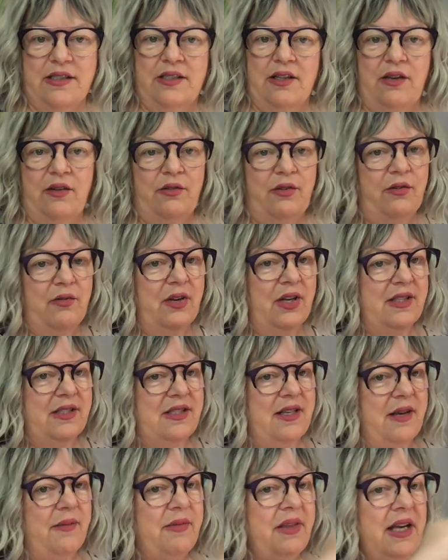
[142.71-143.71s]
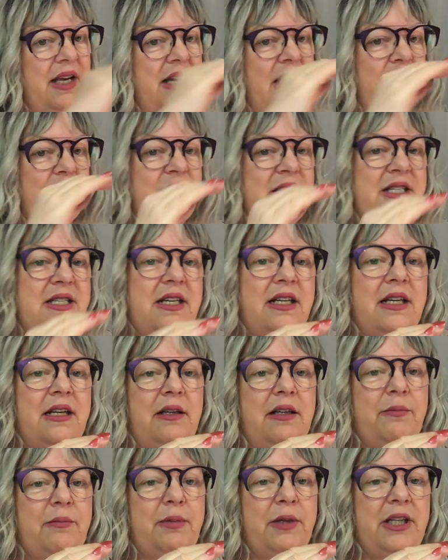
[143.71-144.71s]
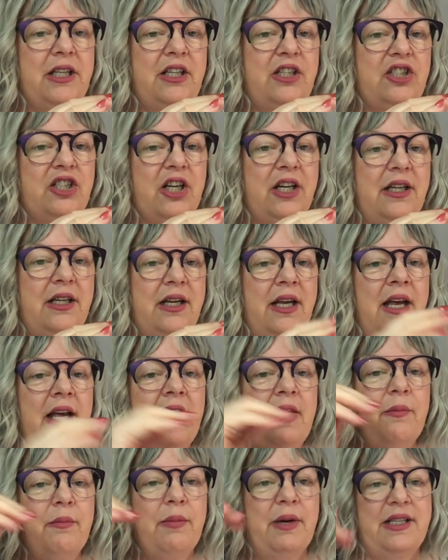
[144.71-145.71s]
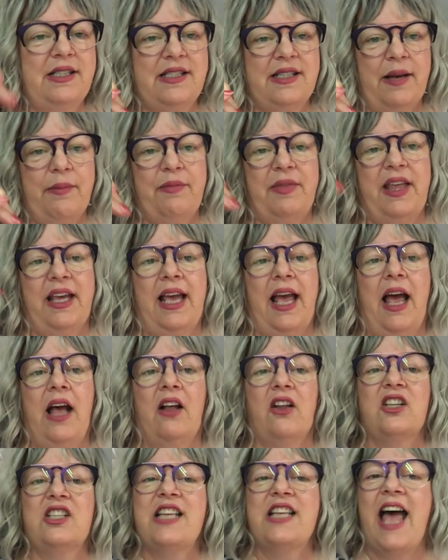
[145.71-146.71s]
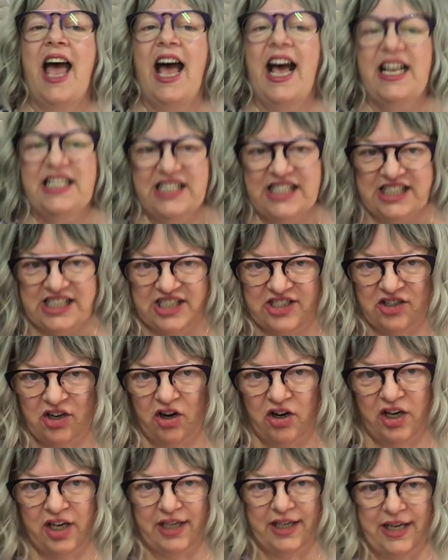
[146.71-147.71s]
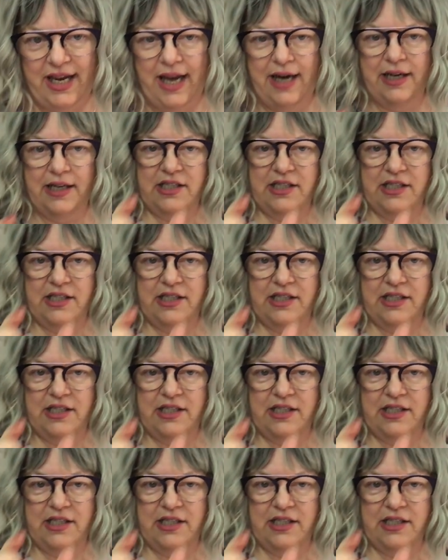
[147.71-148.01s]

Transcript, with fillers: So you've got something coming to completion, but something else hasn't started yet.